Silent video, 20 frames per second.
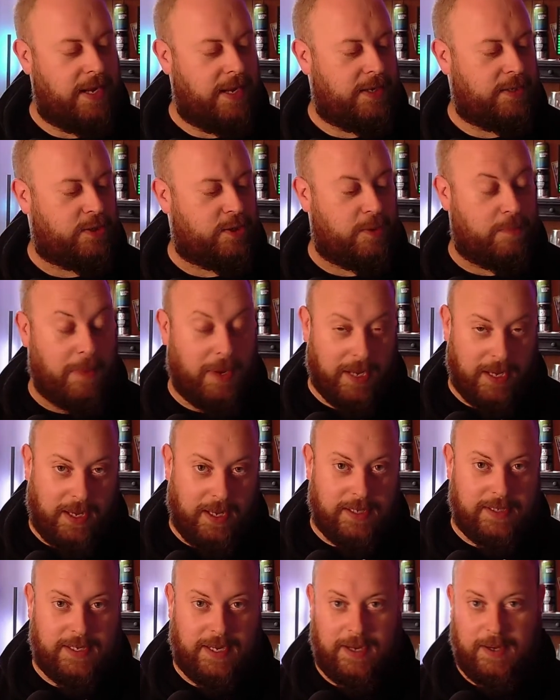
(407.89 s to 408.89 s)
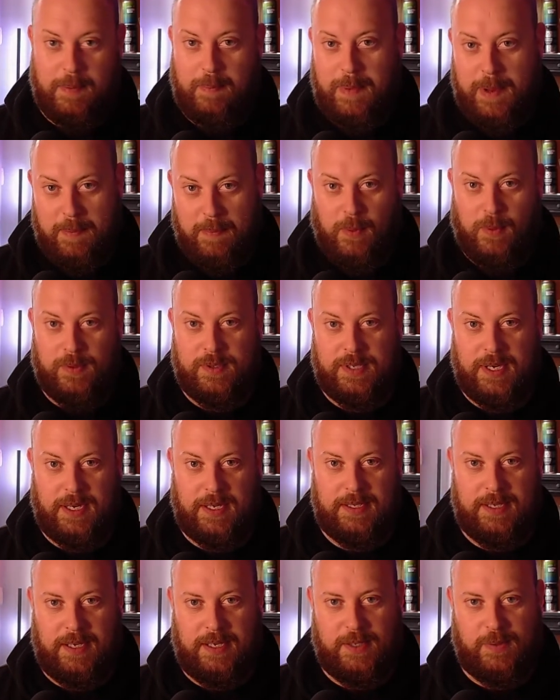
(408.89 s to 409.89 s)
to make it sound a bit more
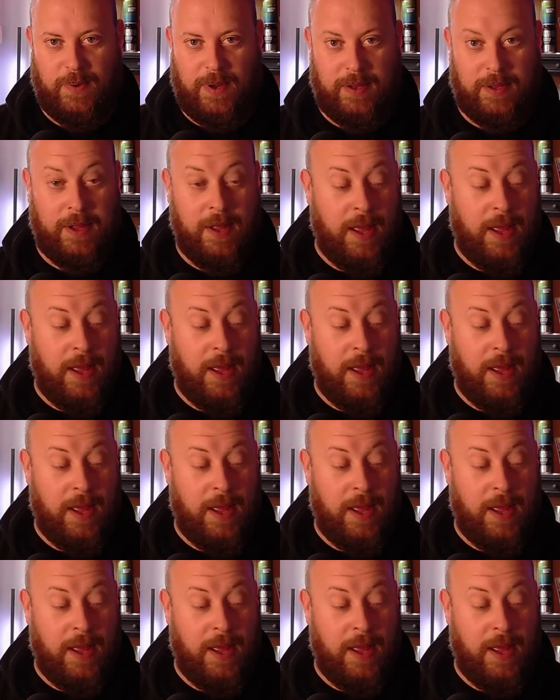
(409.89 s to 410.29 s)
sexy as well.